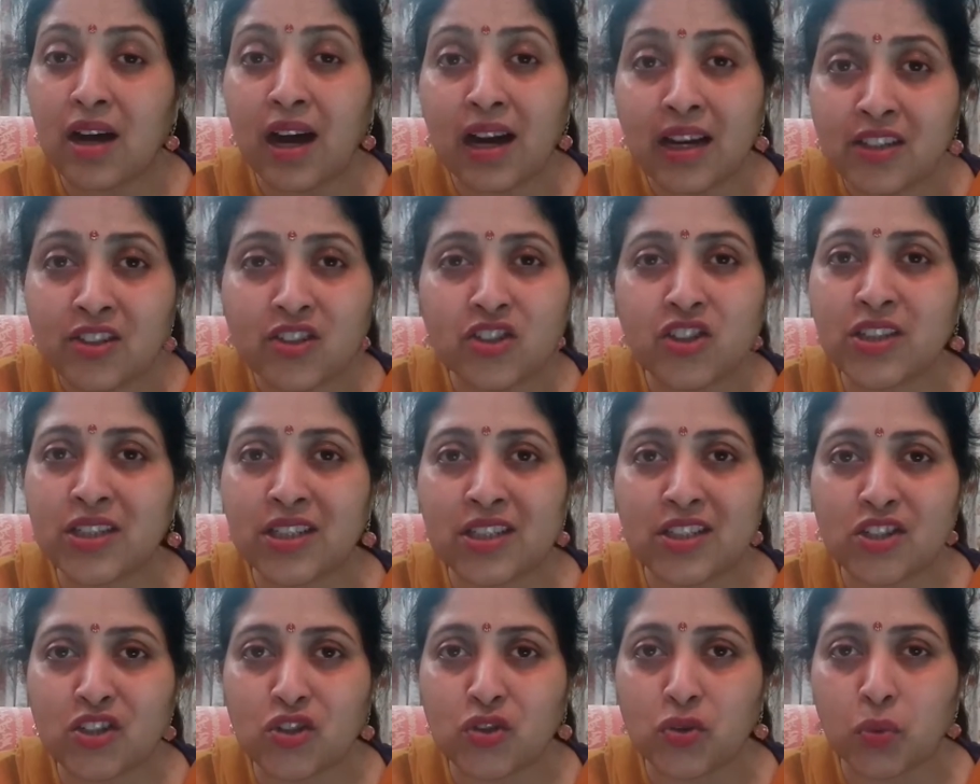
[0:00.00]

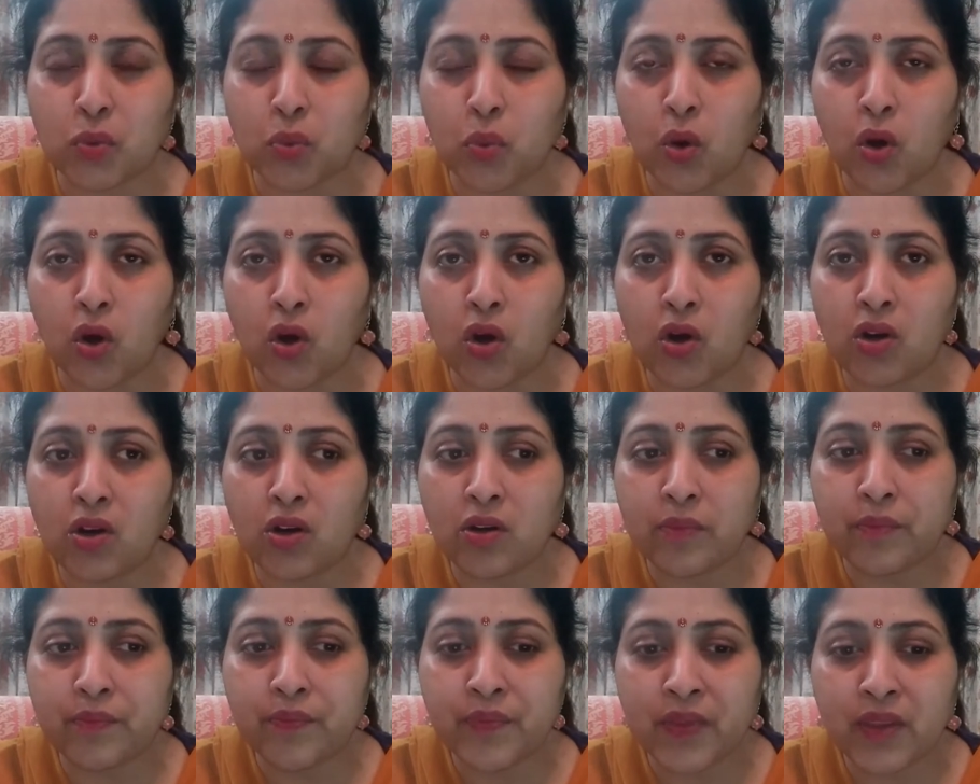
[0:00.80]
countries to war,
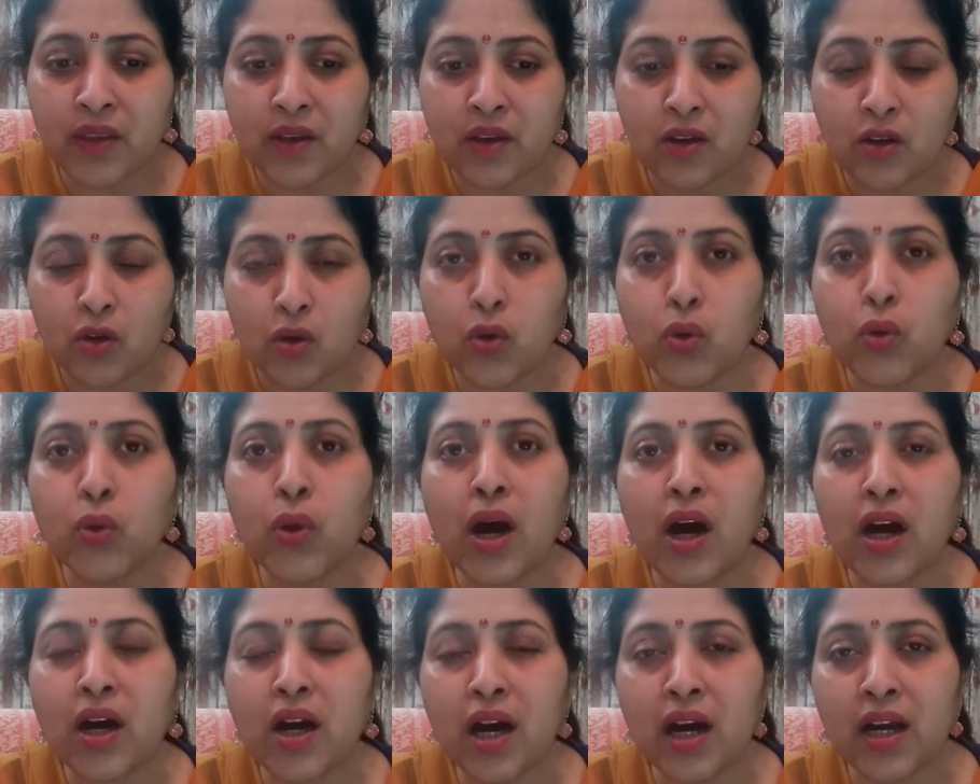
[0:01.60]

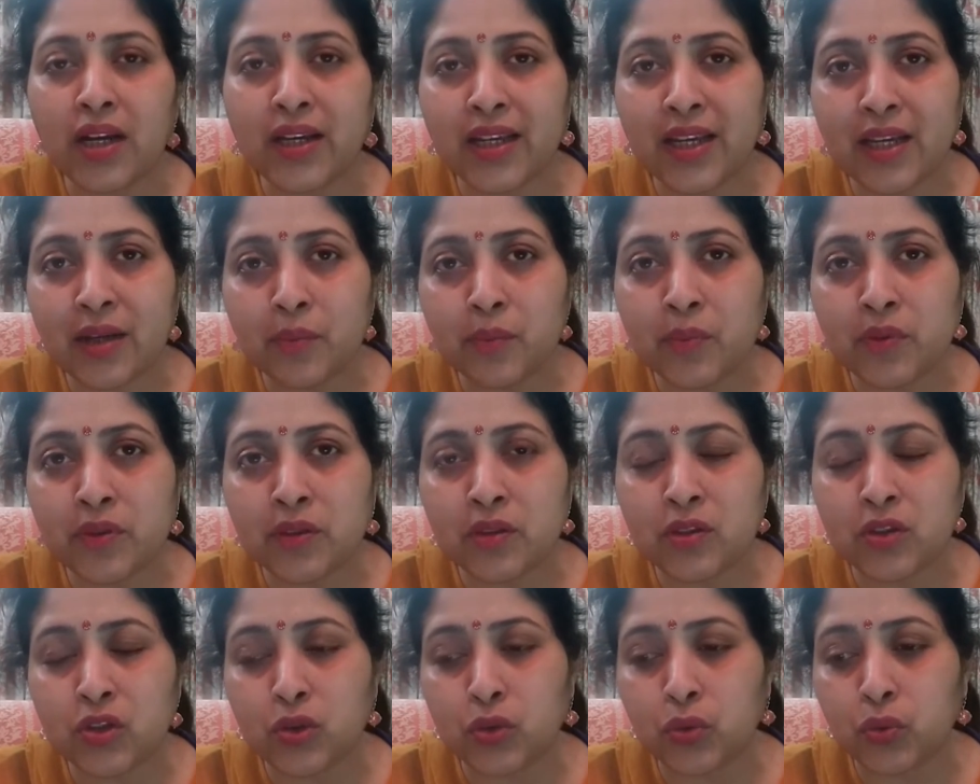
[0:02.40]
who are
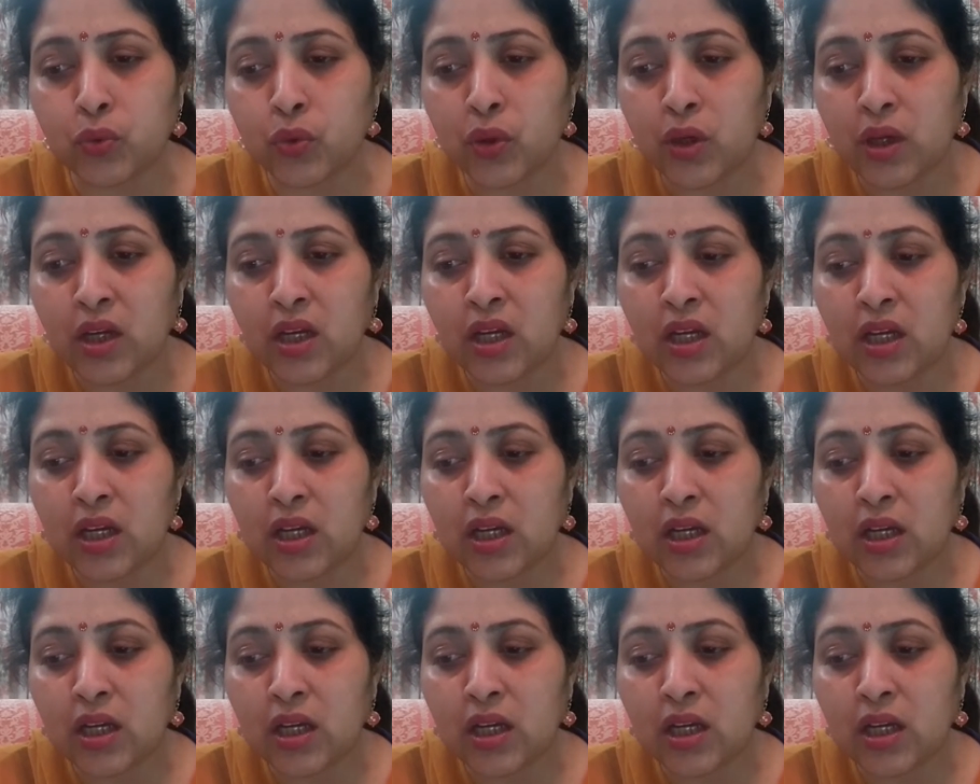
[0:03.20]
unable to